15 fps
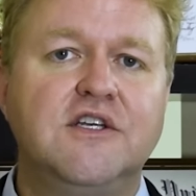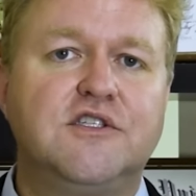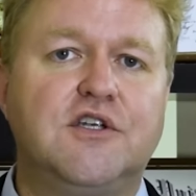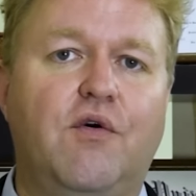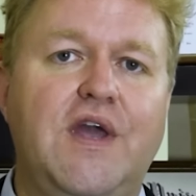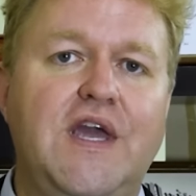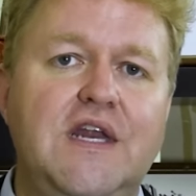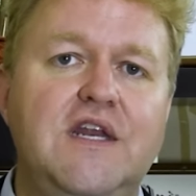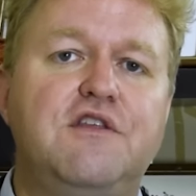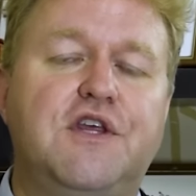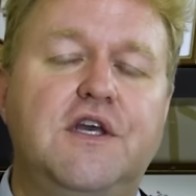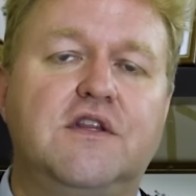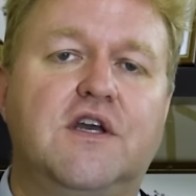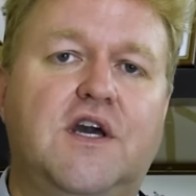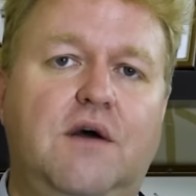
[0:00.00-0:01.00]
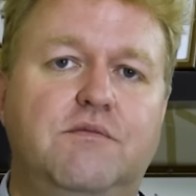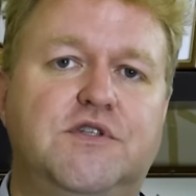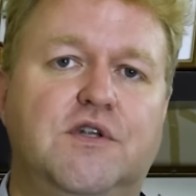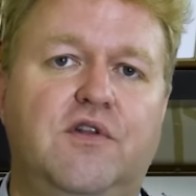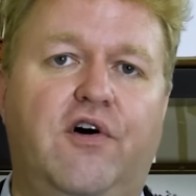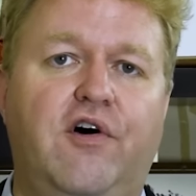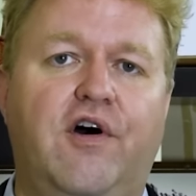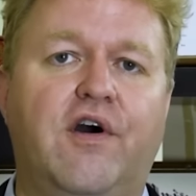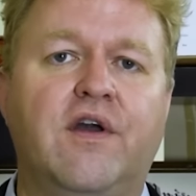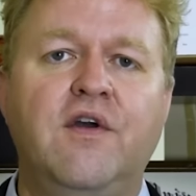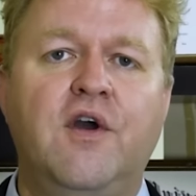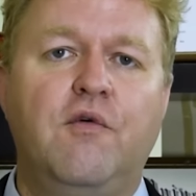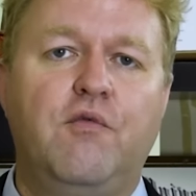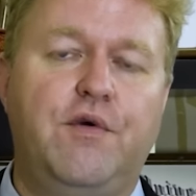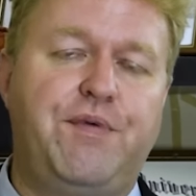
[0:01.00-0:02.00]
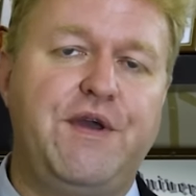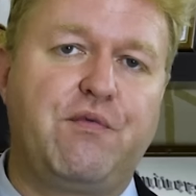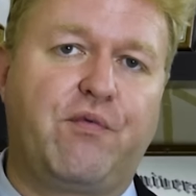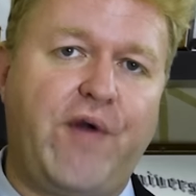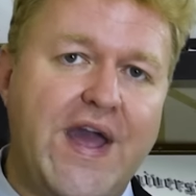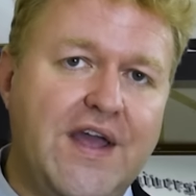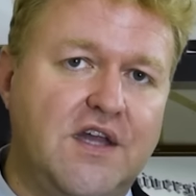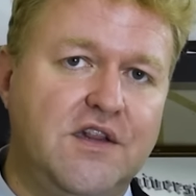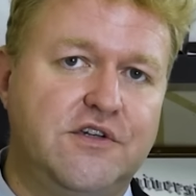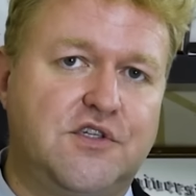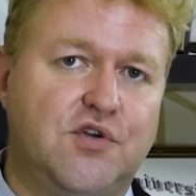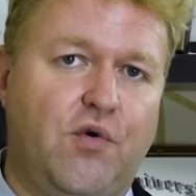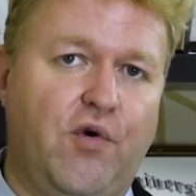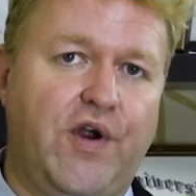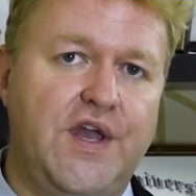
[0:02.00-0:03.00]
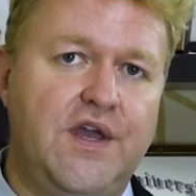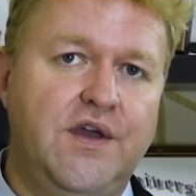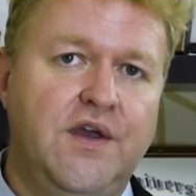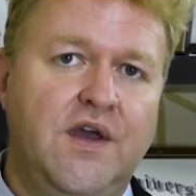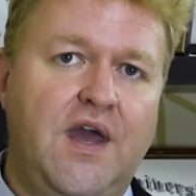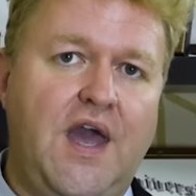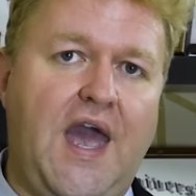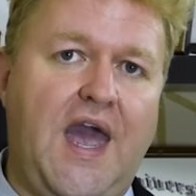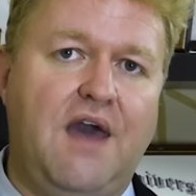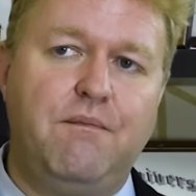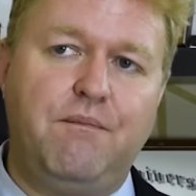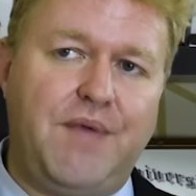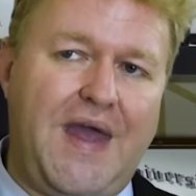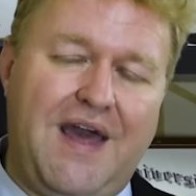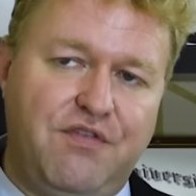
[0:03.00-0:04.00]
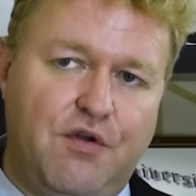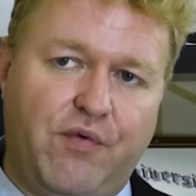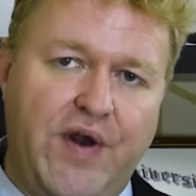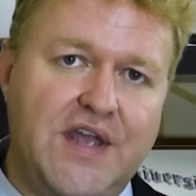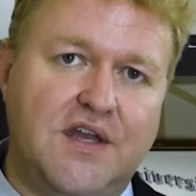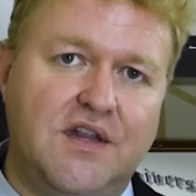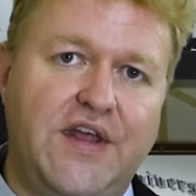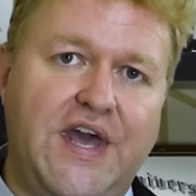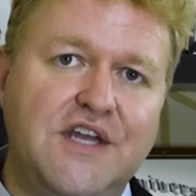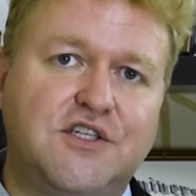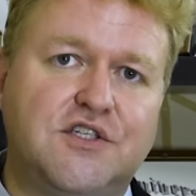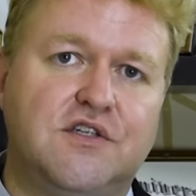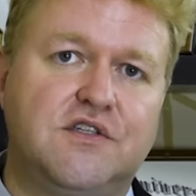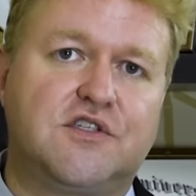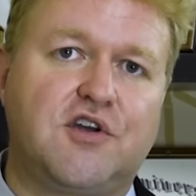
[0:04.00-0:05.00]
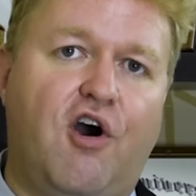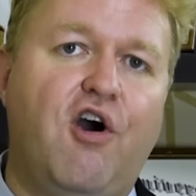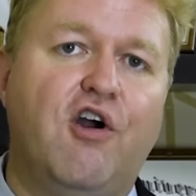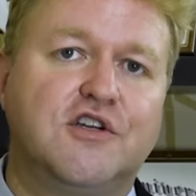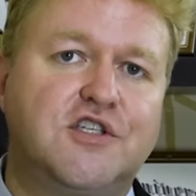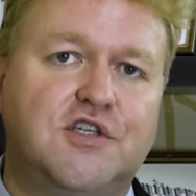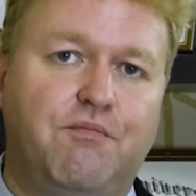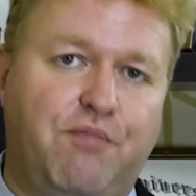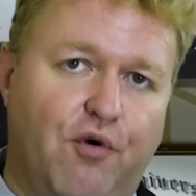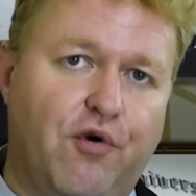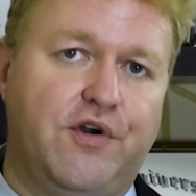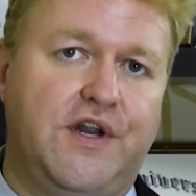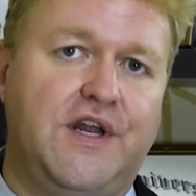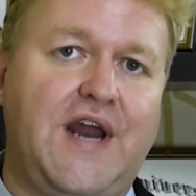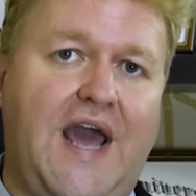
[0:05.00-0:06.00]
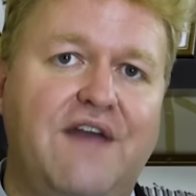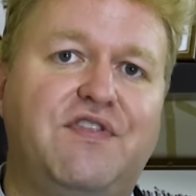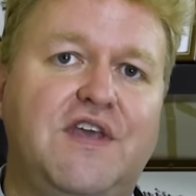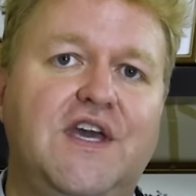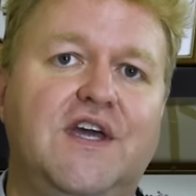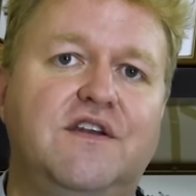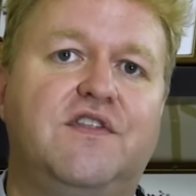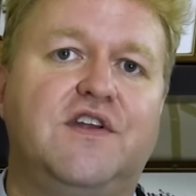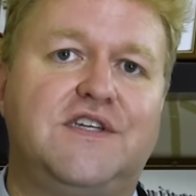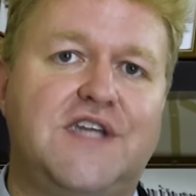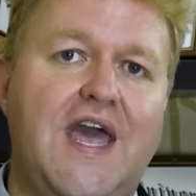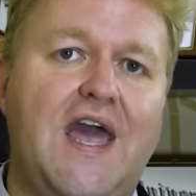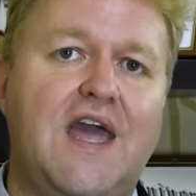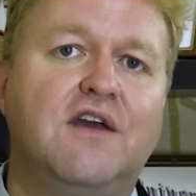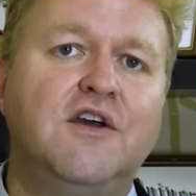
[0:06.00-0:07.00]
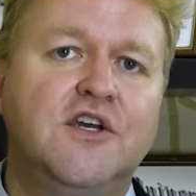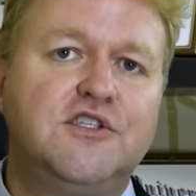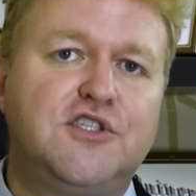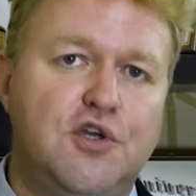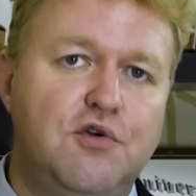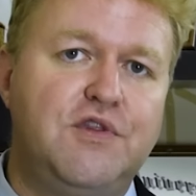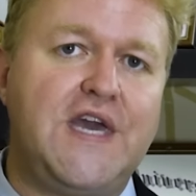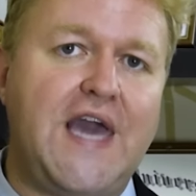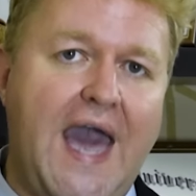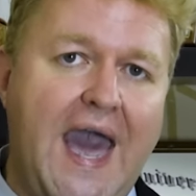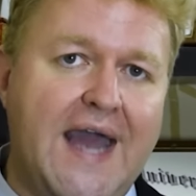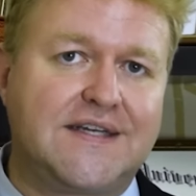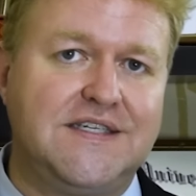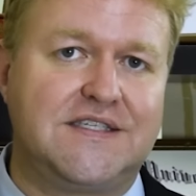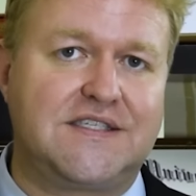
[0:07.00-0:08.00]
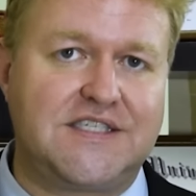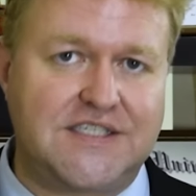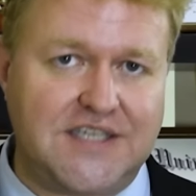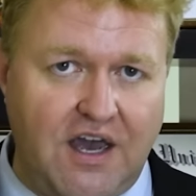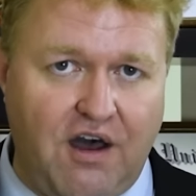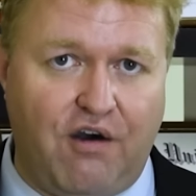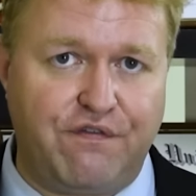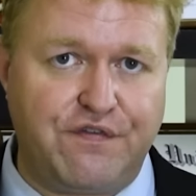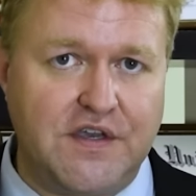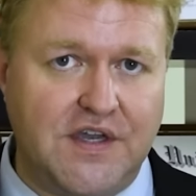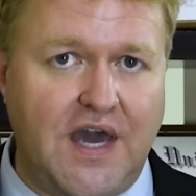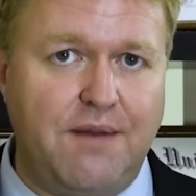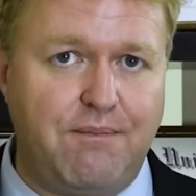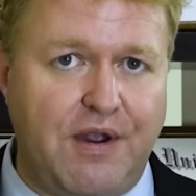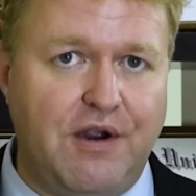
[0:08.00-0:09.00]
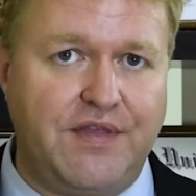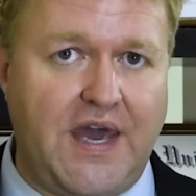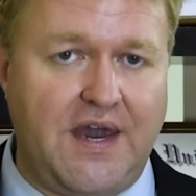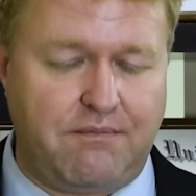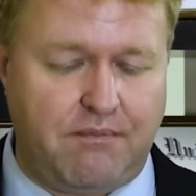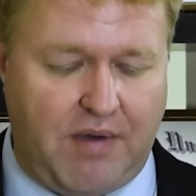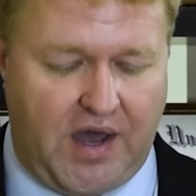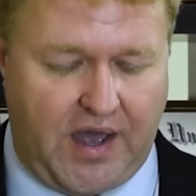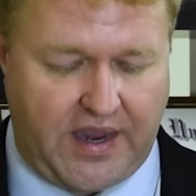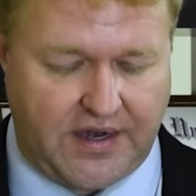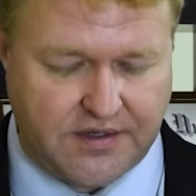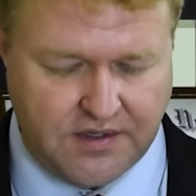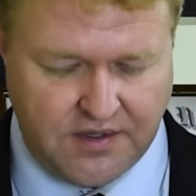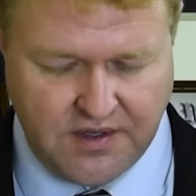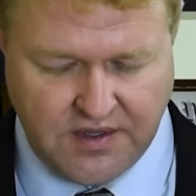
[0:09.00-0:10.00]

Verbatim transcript: So anything that comes along would be regulatory, and, and the regulations are subordinate at the end of the day to the act itself. You got to bear that in mind.